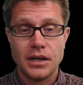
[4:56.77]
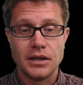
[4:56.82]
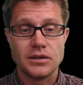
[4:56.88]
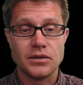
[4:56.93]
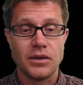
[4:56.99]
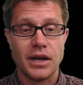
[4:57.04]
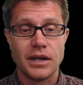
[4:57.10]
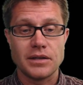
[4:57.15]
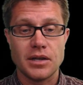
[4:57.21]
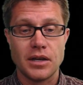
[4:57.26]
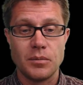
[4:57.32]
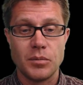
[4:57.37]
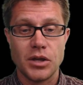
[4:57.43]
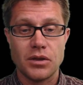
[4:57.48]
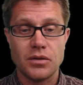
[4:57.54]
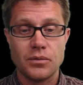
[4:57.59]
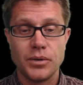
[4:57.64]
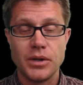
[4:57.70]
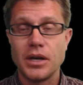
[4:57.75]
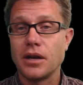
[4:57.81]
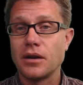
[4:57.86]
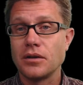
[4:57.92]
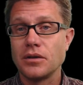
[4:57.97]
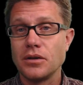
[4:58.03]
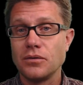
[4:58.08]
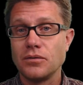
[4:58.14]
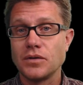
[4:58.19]
And so that's going to be
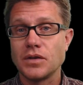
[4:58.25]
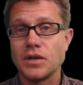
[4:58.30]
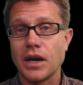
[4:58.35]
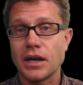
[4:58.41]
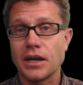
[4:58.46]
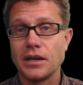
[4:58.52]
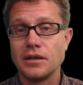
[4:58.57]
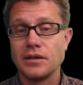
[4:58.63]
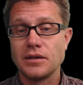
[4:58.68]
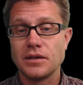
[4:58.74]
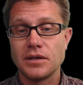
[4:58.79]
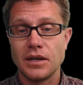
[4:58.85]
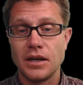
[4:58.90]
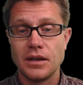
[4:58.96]
300 Newton seconds.